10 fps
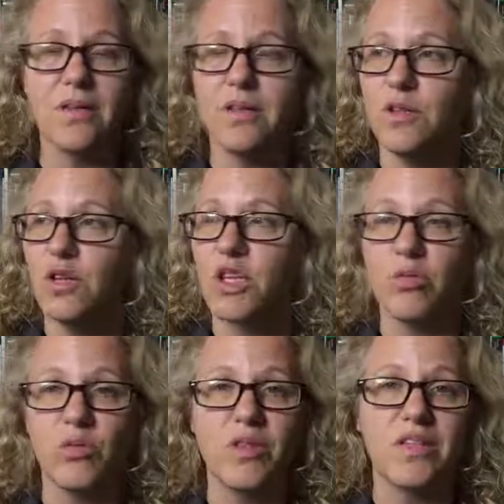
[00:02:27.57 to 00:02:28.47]
Look
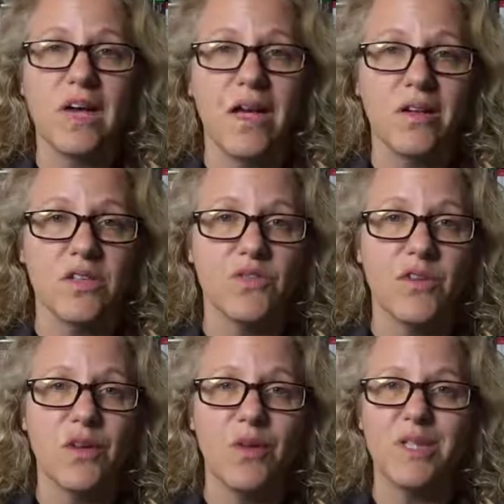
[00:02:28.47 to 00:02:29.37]
through titles,
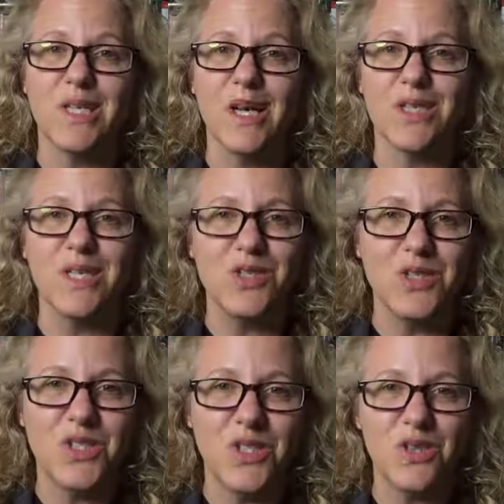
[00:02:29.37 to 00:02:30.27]
figure out what titles
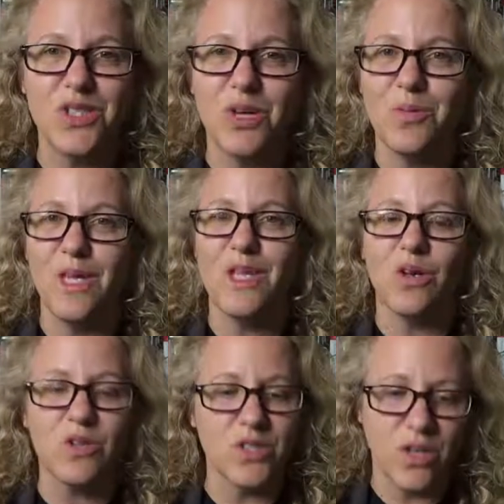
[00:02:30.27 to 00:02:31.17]
interest you, start reading
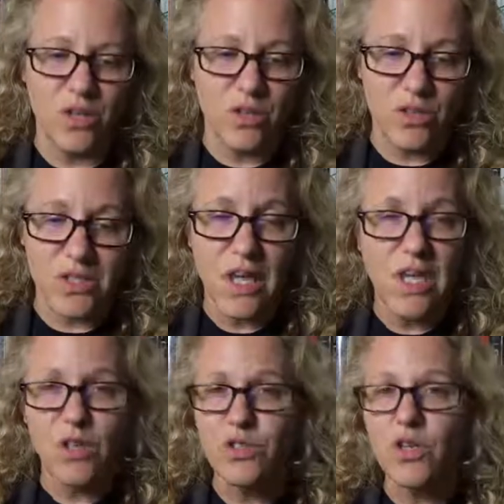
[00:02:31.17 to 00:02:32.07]
those articles.
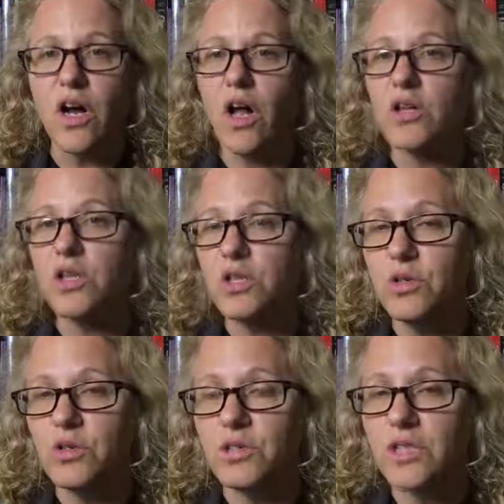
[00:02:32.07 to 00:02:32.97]
Those are all
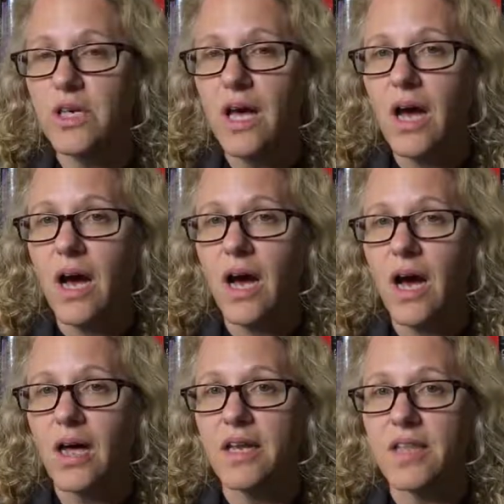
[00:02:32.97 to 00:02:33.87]
clues
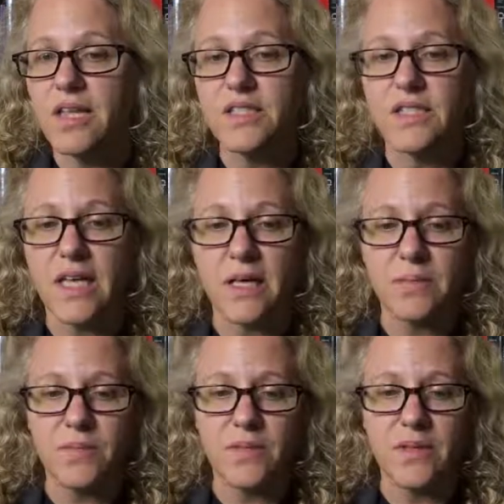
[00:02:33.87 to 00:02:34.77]
on things
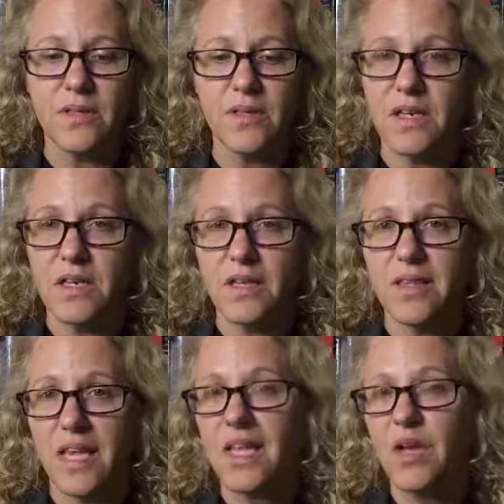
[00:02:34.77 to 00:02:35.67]
that
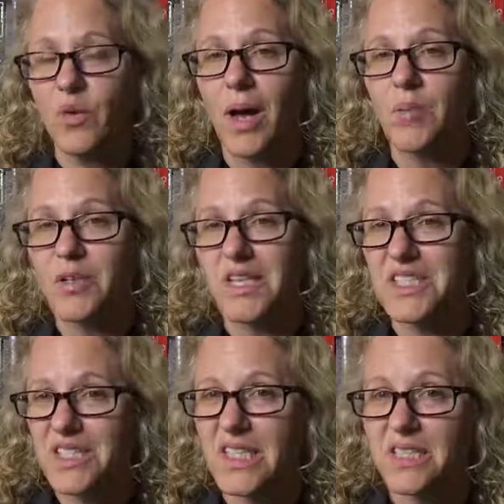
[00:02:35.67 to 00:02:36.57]
can grab your
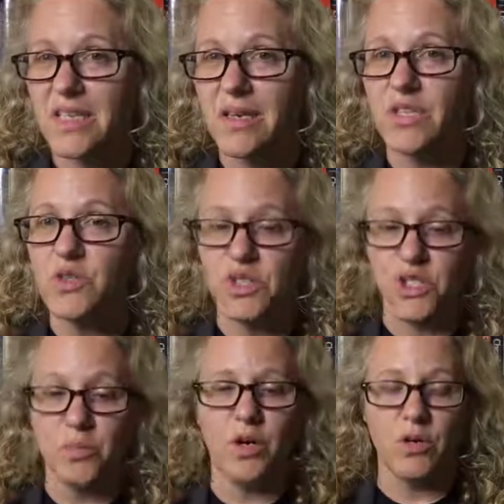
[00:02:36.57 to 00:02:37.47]
attention, things that interest
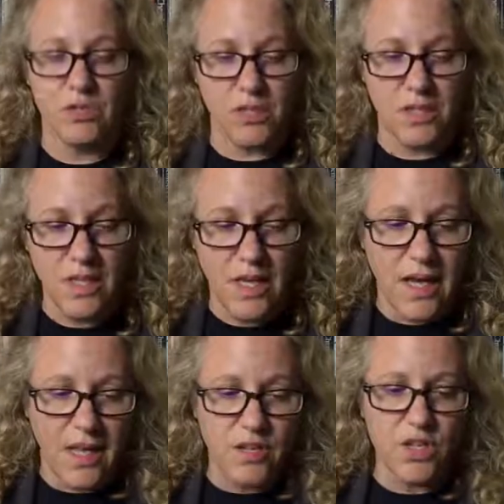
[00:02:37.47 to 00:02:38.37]
you most.
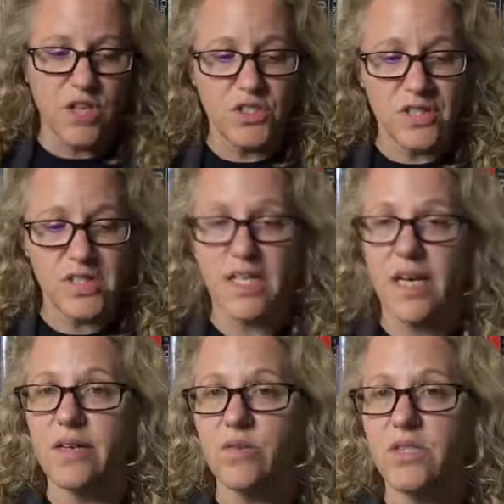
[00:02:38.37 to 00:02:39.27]
And there's also this
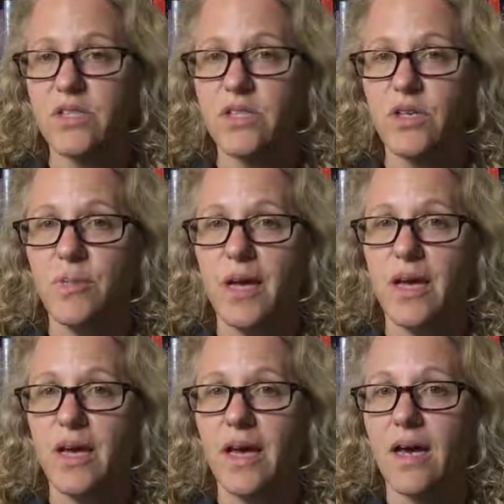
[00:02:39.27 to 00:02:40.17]
site, which you
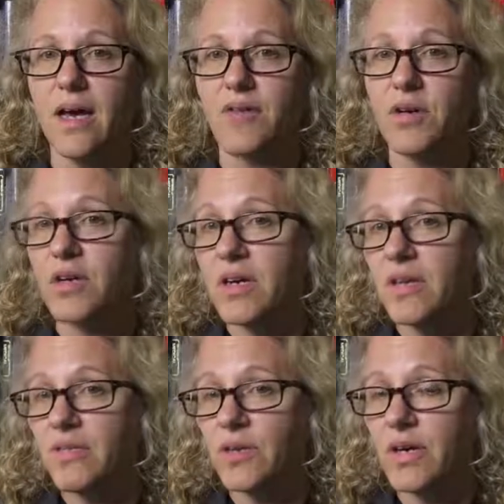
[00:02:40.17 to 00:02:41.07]
may have heard
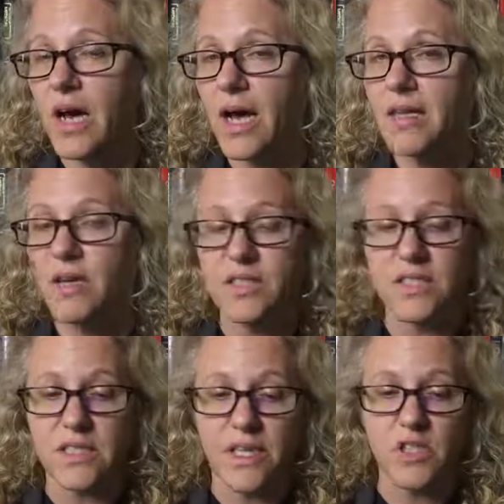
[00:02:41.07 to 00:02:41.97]
of or not, called
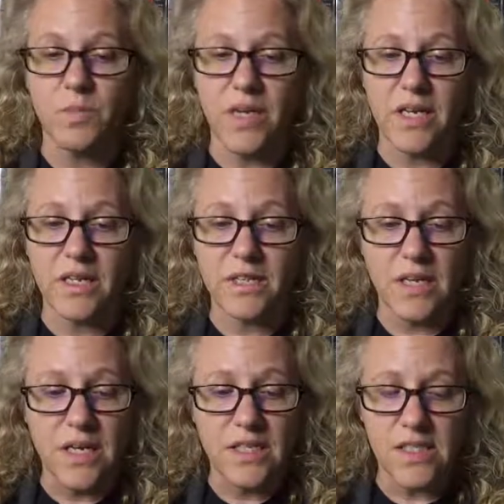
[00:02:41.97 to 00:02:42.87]
Science Buddies,
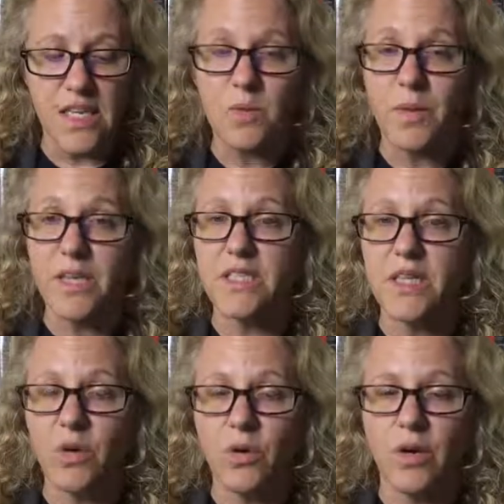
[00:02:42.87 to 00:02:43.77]

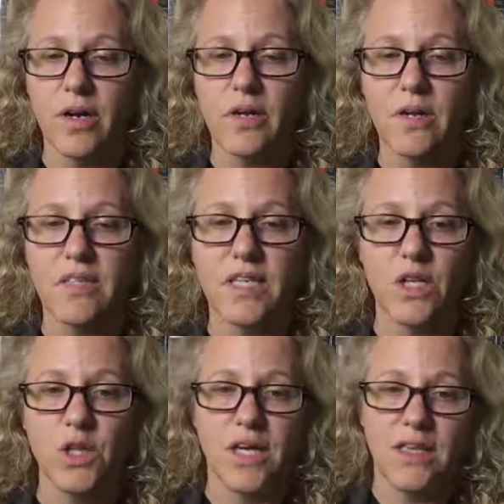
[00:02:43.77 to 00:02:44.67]
sciencebuddies.org. I'll take a
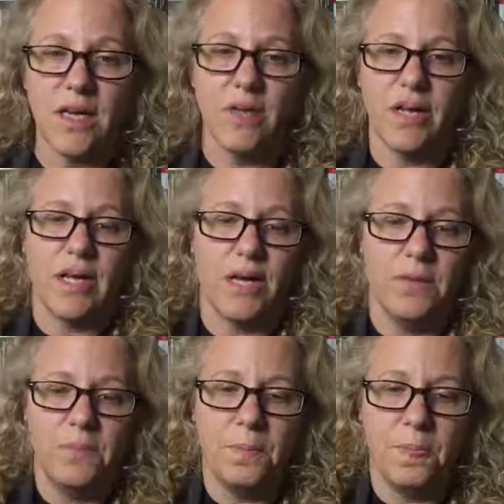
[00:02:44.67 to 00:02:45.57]
look at that right now.
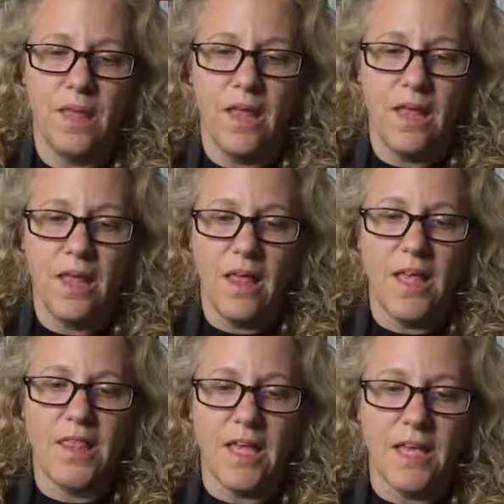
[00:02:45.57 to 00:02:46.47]

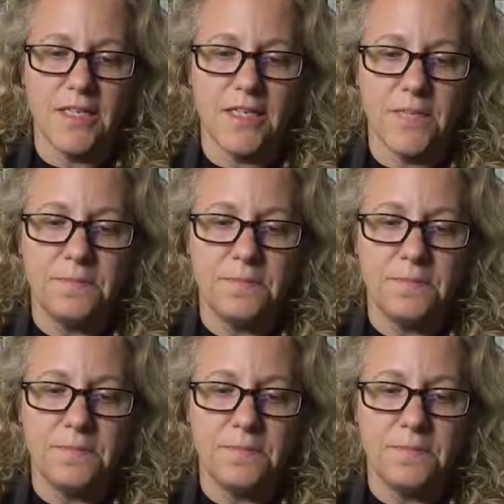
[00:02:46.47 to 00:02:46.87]
That